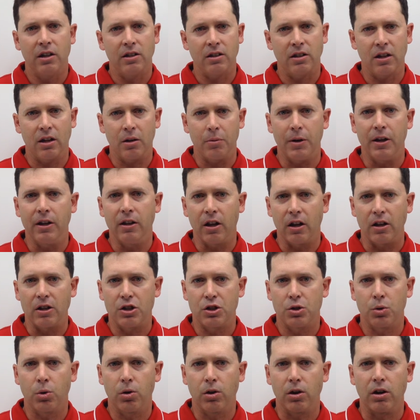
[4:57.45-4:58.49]
is going to be a
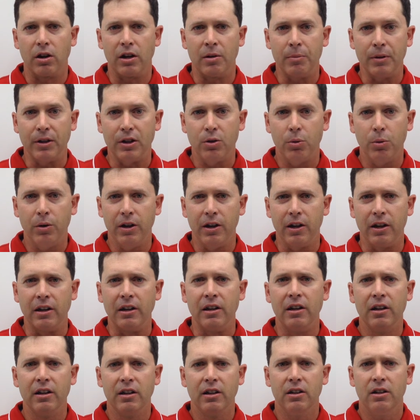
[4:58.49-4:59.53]
lot shorter in
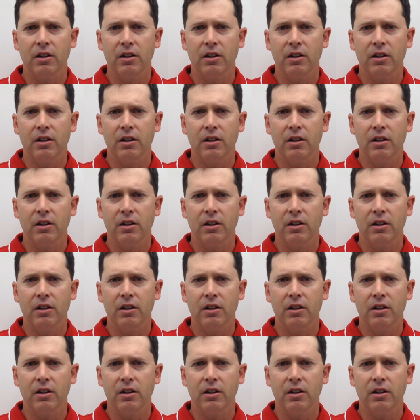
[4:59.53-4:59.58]
between